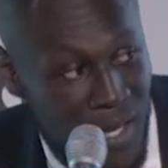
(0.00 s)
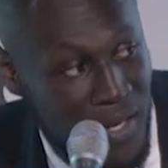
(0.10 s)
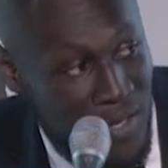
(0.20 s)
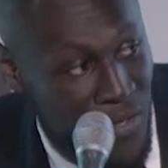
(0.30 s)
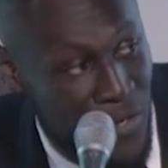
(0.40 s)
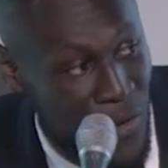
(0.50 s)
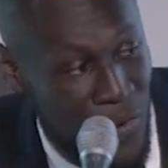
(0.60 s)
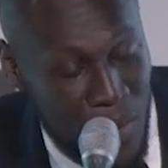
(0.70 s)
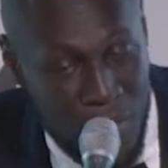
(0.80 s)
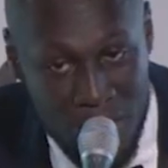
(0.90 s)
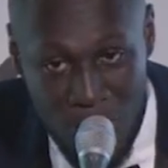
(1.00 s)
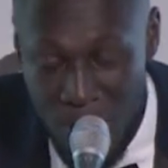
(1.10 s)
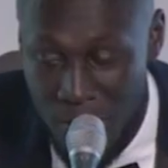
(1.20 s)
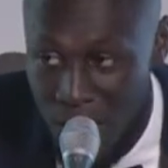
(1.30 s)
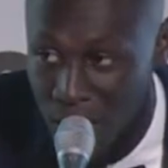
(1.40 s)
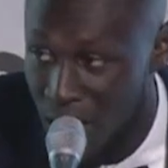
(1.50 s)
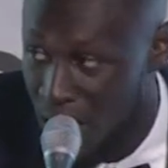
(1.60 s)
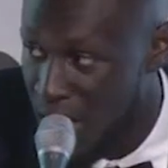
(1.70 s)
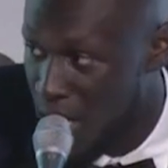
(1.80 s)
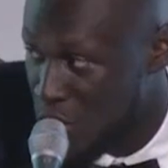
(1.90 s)
and you know what we're doing right
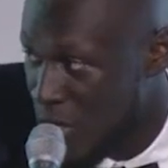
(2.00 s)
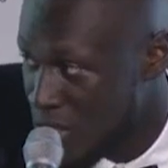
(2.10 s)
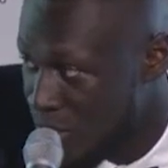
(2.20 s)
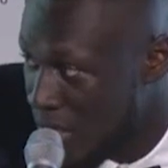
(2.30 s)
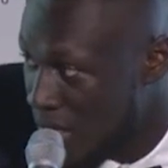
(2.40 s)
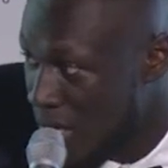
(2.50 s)
now. Yeah, trust me.